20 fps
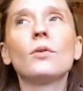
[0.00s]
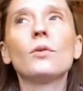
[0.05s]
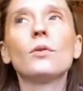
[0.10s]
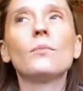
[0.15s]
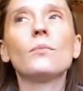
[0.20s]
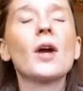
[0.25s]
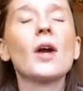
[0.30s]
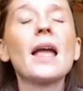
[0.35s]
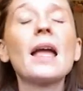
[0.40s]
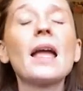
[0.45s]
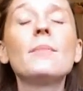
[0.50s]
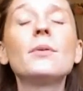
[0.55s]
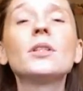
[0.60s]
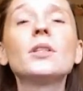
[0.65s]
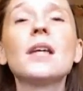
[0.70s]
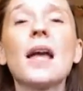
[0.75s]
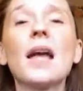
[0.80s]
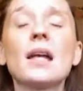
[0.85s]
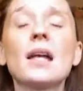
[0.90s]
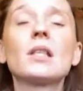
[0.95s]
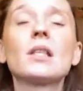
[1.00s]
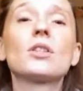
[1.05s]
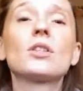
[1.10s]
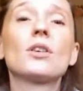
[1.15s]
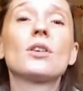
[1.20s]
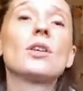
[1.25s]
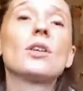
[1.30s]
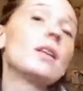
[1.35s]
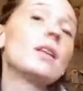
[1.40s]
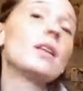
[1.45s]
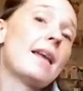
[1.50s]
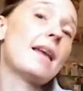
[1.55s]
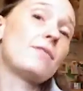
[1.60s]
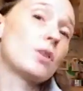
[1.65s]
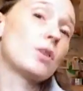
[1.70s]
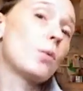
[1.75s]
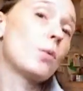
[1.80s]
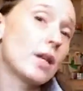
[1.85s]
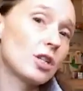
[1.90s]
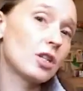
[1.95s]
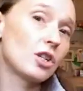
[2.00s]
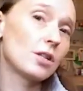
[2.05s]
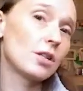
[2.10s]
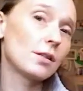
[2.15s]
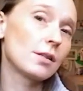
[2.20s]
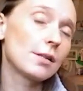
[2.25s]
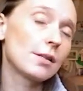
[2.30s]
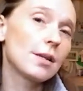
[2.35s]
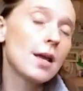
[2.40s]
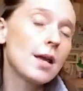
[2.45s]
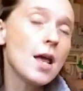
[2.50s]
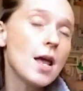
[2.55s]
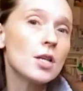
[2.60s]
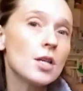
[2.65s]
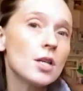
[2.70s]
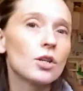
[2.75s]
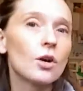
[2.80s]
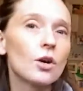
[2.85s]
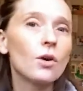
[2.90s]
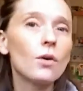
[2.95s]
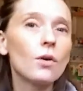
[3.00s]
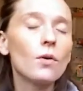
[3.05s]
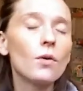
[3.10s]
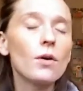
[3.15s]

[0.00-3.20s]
more able to answer life's questions? So